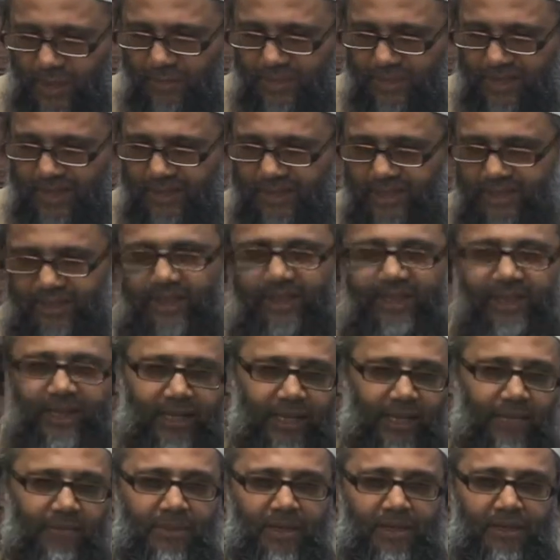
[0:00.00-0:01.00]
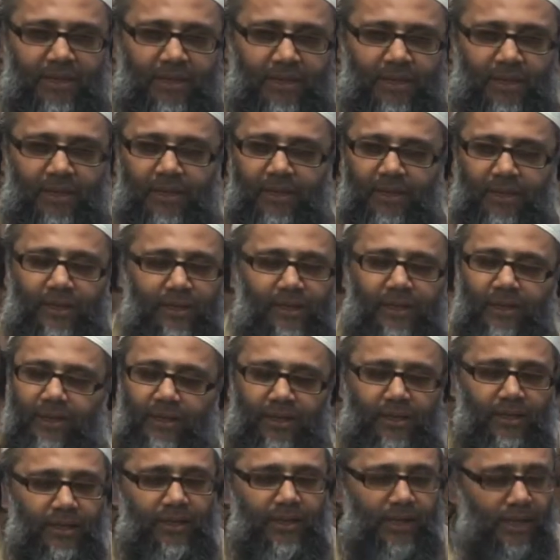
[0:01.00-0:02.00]
a male presenter, then him and
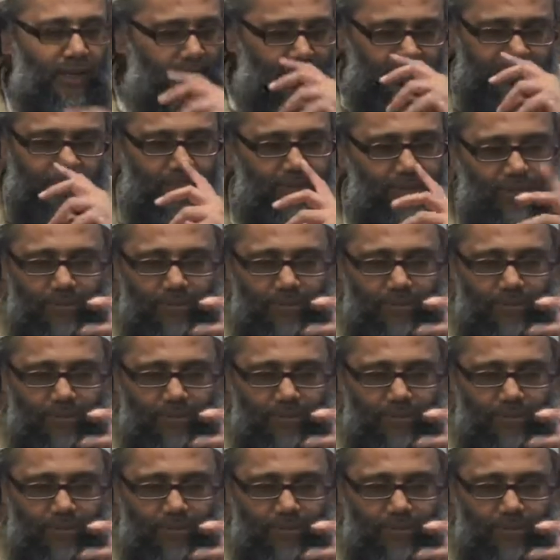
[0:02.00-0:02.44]
other